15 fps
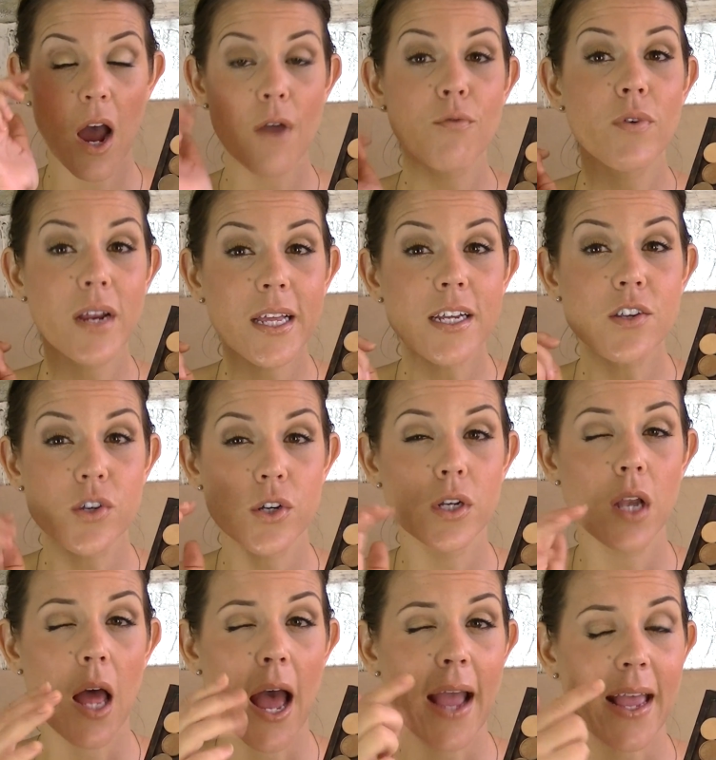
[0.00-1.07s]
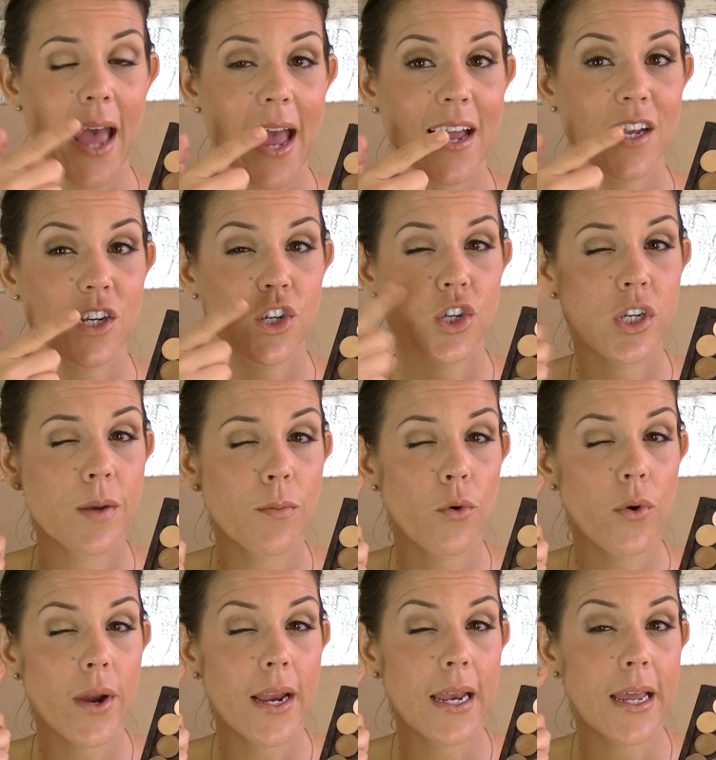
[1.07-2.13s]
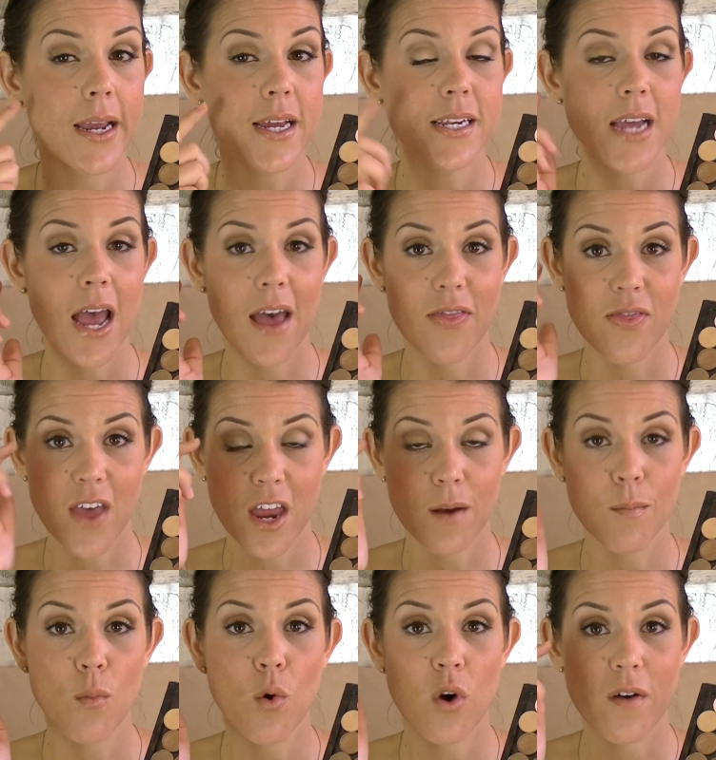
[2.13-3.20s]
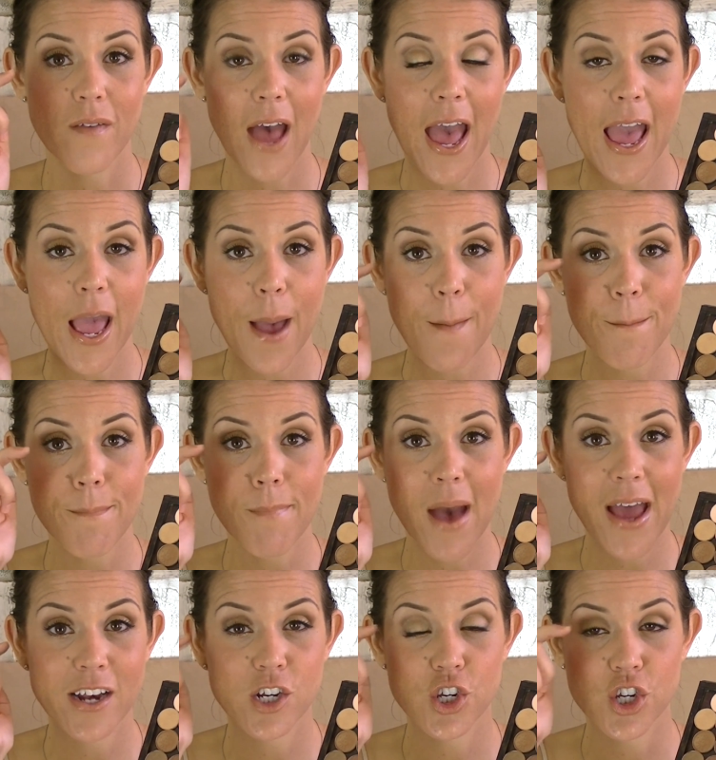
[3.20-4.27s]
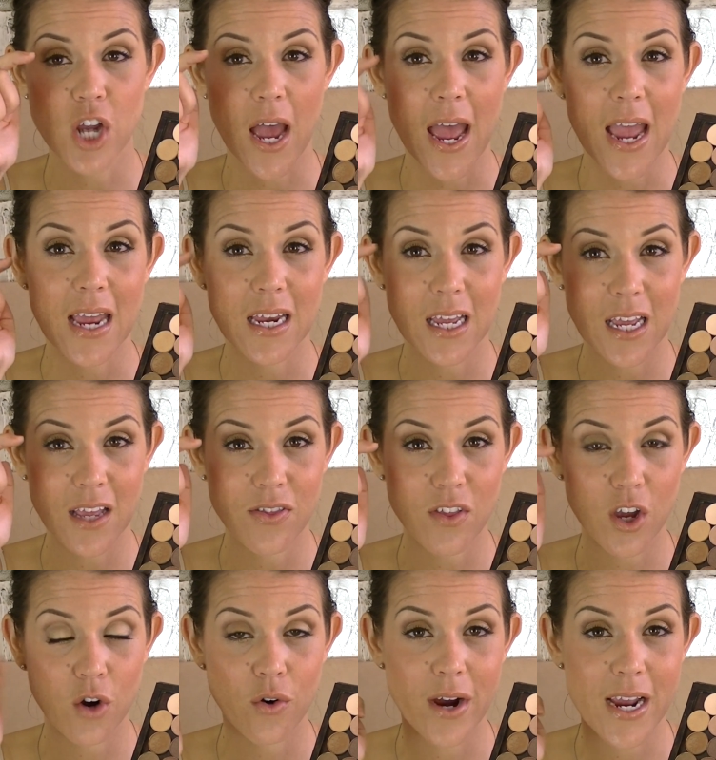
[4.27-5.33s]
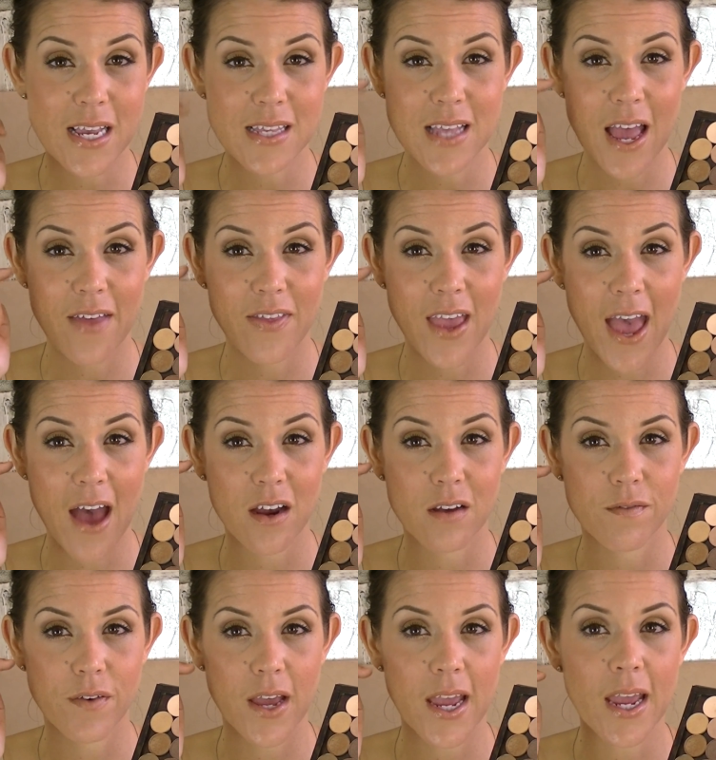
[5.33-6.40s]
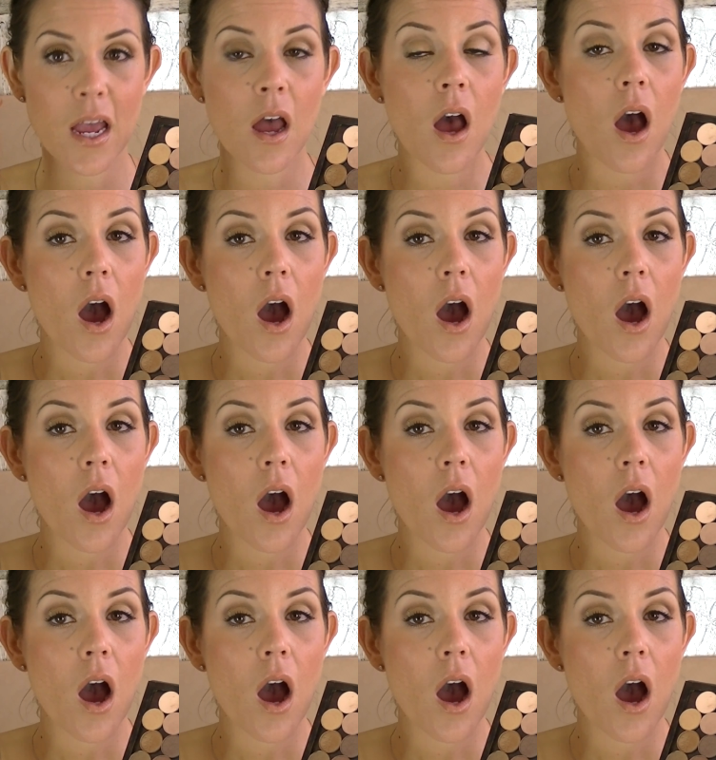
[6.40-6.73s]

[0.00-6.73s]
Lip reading: I really do like a shimmery lid and then more of a matte shade in the crease and the outer V.